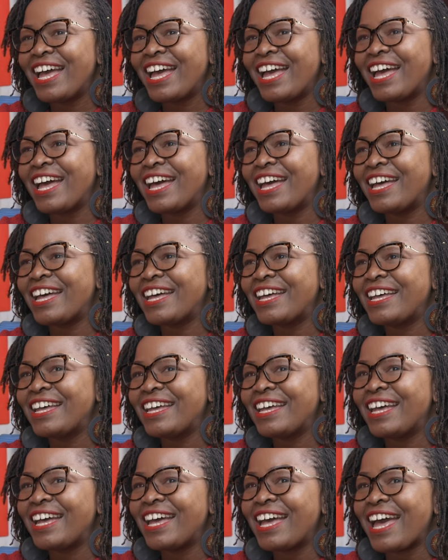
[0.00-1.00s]
Uh,
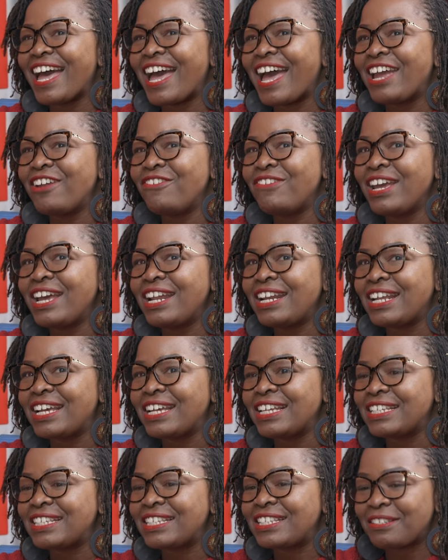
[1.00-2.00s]
I
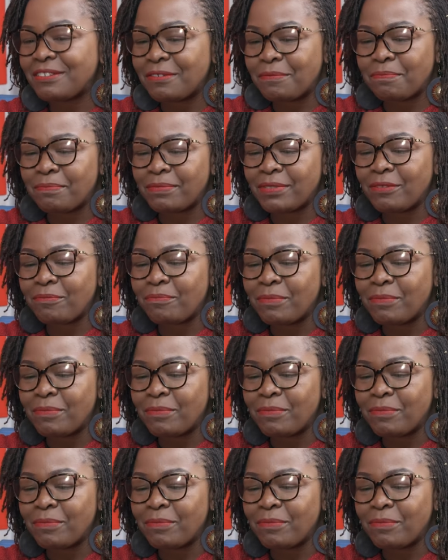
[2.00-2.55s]
realize um,